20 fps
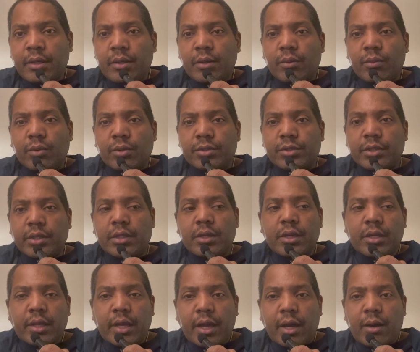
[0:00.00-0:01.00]
we'll
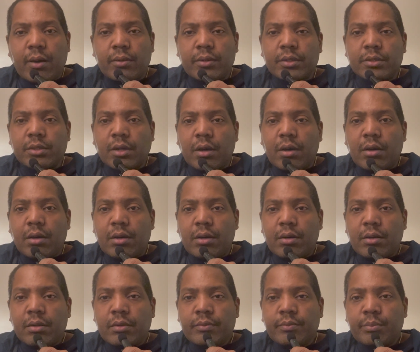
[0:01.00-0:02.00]
see how this
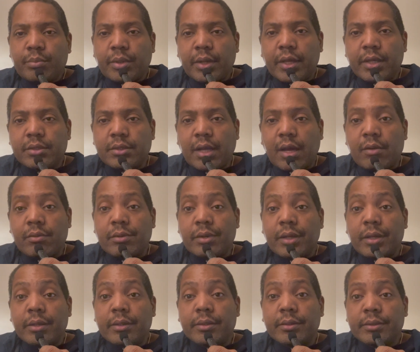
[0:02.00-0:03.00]
all plays out and
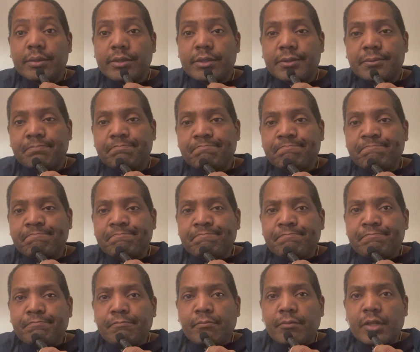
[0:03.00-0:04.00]
ends.
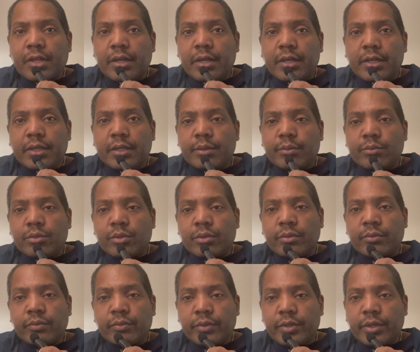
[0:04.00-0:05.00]

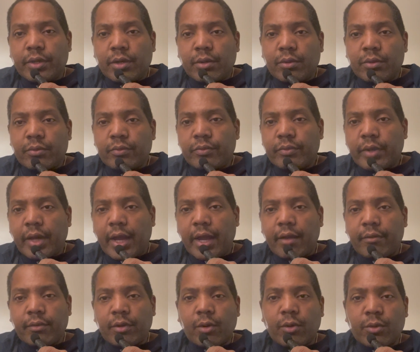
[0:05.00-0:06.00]
I
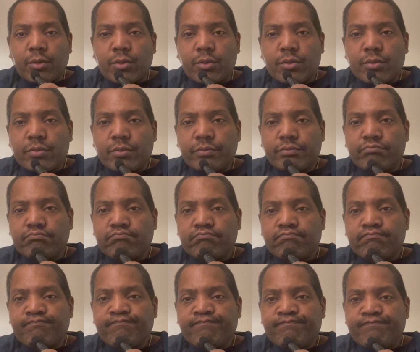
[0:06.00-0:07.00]
have no
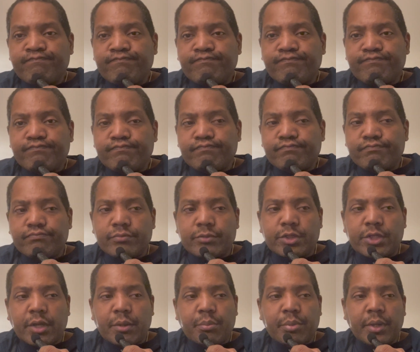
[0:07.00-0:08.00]

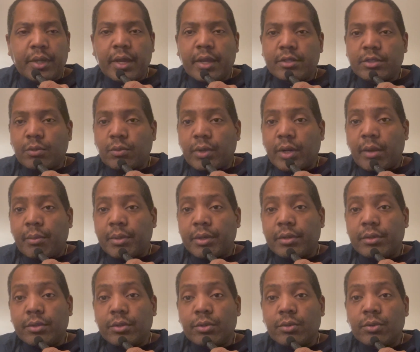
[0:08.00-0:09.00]
set plans or what I'm gonna
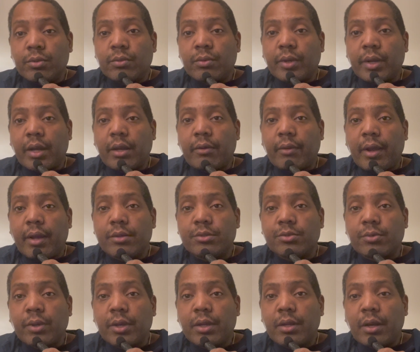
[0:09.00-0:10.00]
do when I
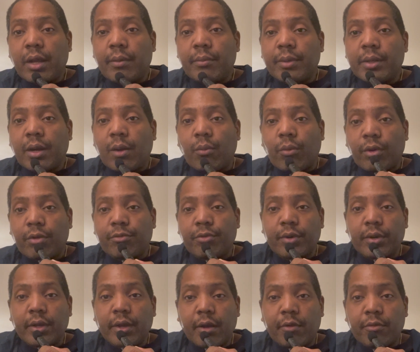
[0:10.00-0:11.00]
graduate. I mean, I work for
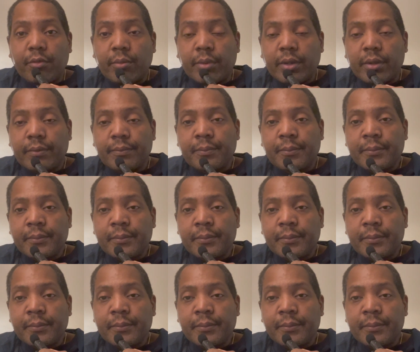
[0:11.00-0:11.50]
the government.